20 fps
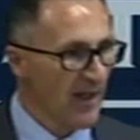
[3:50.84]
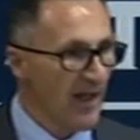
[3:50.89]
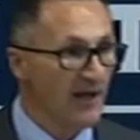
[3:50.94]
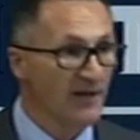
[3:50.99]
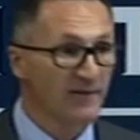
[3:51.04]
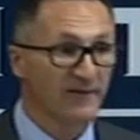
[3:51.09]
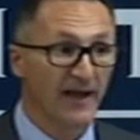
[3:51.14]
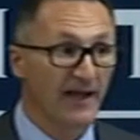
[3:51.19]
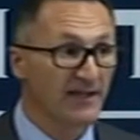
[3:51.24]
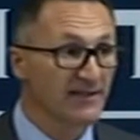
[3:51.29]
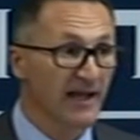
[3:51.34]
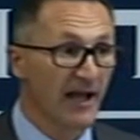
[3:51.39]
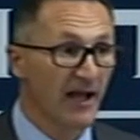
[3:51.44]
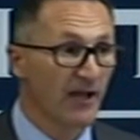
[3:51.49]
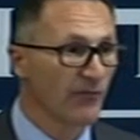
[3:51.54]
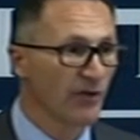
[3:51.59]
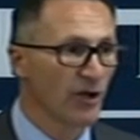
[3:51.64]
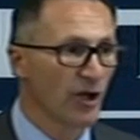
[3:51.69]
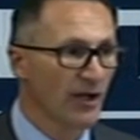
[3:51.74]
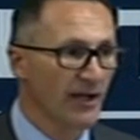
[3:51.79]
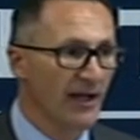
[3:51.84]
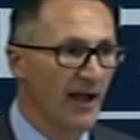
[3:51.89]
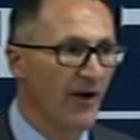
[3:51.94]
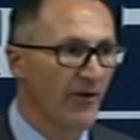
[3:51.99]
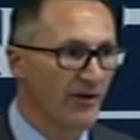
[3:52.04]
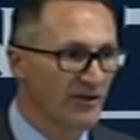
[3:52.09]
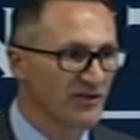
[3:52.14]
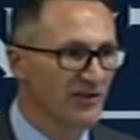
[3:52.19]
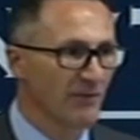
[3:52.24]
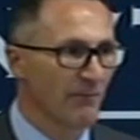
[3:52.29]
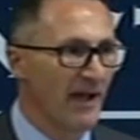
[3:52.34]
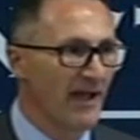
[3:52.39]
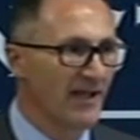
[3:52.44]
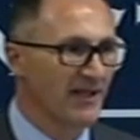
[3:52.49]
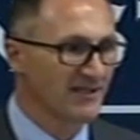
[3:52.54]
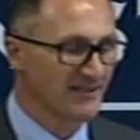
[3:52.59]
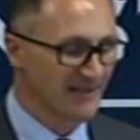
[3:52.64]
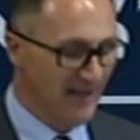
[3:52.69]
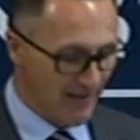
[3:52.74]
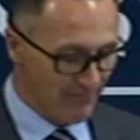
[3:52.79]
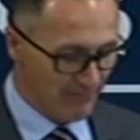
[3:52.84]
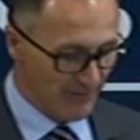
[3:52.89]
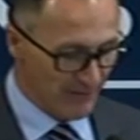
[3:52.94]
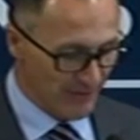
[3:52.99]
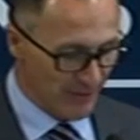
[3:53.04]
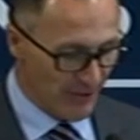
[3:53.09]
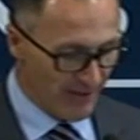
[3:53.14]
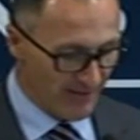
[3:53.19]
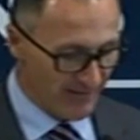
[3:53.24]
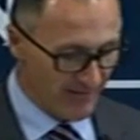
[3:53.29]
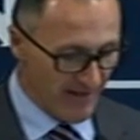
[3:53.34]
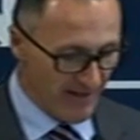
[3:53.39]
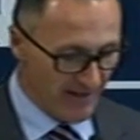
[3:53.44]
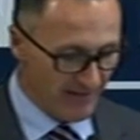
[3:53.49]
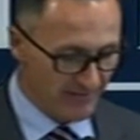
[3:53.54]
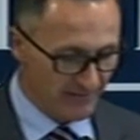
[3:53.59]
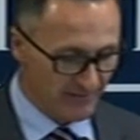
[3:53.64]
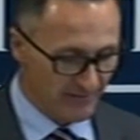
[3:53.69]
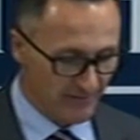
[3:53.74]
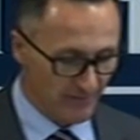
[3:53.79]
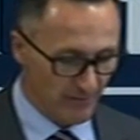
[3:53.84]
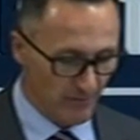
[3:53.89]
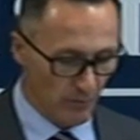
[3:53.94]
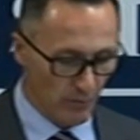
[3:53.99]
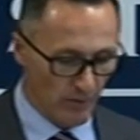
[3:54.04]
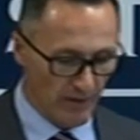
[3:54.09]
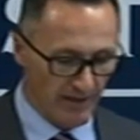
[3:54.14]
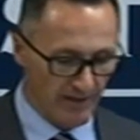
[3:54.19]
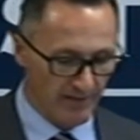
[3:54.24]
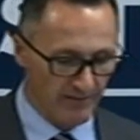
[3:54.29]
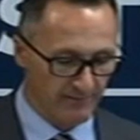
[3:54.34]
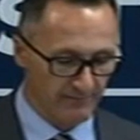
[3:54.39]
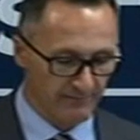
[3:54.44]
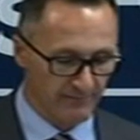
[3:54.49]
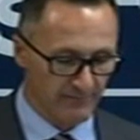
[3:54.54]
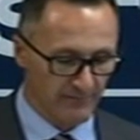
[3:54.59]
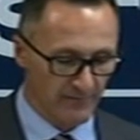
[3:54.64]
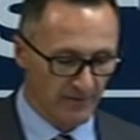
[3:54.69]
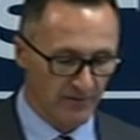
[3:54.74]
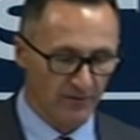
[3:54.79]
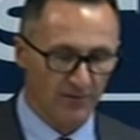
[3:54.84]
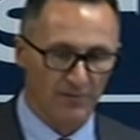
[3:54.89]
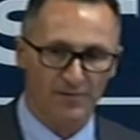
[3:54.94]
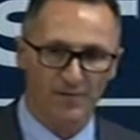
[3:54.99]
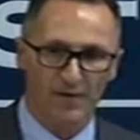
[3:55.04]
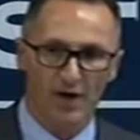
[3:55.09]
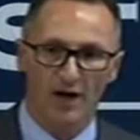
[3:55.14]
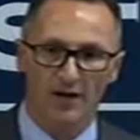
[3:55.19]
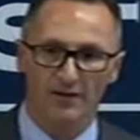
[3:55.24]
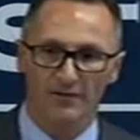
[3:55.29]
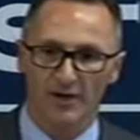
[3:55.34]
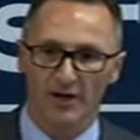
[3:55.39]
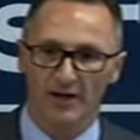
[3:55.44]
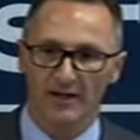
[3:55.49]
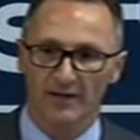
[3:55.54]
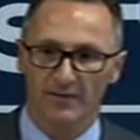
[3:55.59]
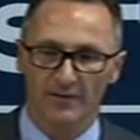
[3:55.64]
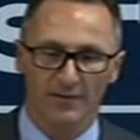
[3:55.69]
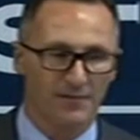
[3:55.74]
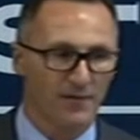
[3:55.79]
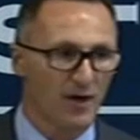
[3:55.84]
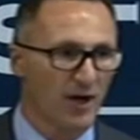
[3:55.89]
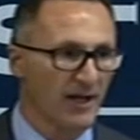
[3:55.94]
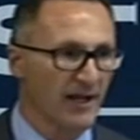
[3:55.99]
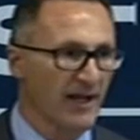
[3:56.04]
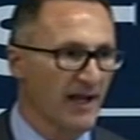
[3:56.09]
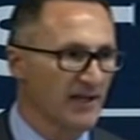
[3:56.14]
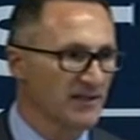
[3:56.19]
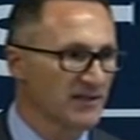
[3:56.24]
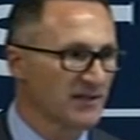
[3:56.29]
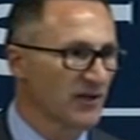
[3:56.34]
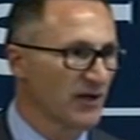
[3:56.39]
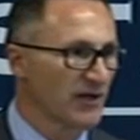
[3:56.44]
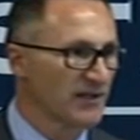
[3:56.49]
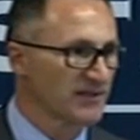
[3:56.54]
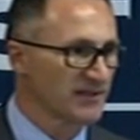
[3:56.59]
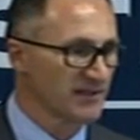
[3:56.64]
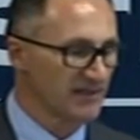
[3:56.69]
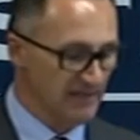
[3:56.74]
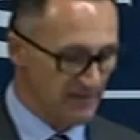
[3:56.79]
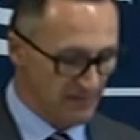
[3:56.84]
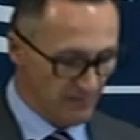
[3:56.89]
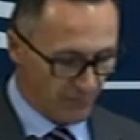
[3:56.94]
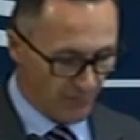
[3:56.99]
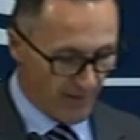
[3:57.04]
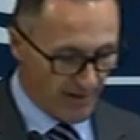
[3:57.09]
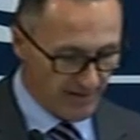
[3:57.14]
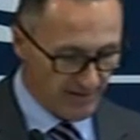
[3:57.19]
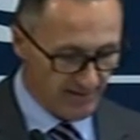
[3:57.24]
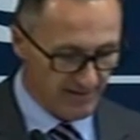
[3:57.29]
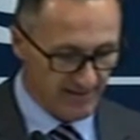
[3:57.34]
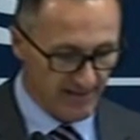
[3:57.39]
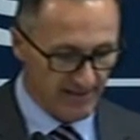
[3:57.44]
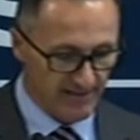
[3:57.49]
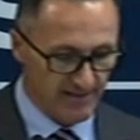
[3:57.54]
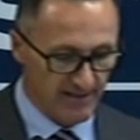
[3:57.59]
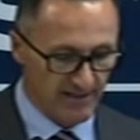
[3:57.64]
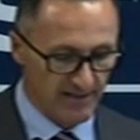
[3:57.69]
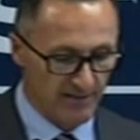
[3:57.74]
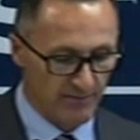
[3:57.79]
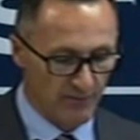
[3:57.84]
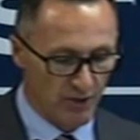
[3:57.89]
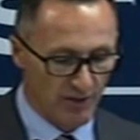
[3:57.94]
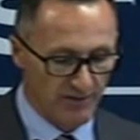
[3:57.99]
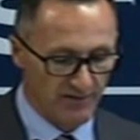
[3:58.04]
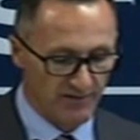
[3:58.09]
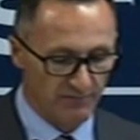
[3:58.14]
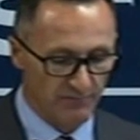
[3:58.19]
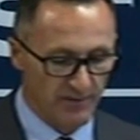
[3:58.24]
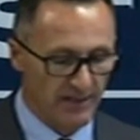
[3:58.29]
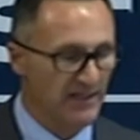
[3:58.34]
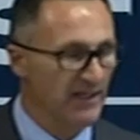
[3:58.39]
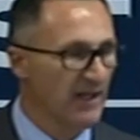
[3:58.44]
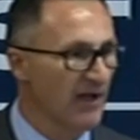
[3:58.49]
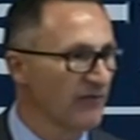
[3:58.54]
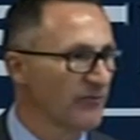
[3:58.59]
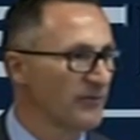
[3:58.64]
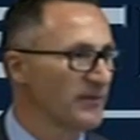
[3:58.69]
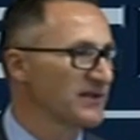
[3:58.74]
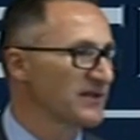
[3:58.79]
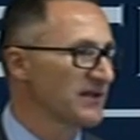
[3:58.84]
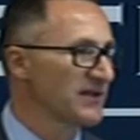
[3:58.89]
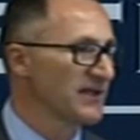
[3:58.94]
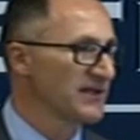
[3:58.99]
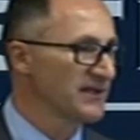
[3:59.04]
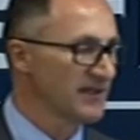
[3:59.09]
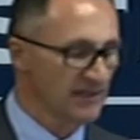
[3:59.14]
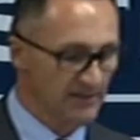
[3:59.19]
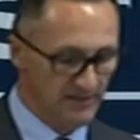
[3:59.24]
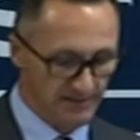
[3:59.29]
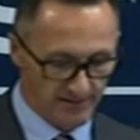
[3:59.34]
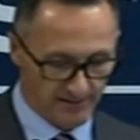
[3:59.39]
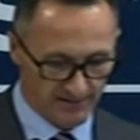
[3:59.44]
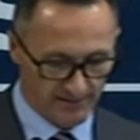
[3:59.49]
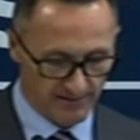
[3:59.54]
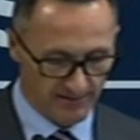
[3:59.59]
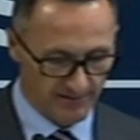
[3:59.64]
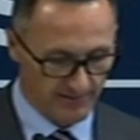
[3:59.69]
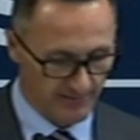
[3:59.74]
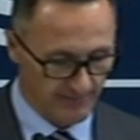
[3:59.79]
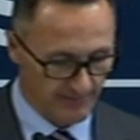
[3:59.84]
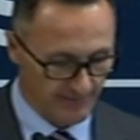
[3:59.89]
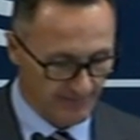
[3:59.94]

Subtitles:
And it takes a hell of a lot of courage to make a statement like that when the fight against ISIS is front and centre in the minds of many governments and their citizens,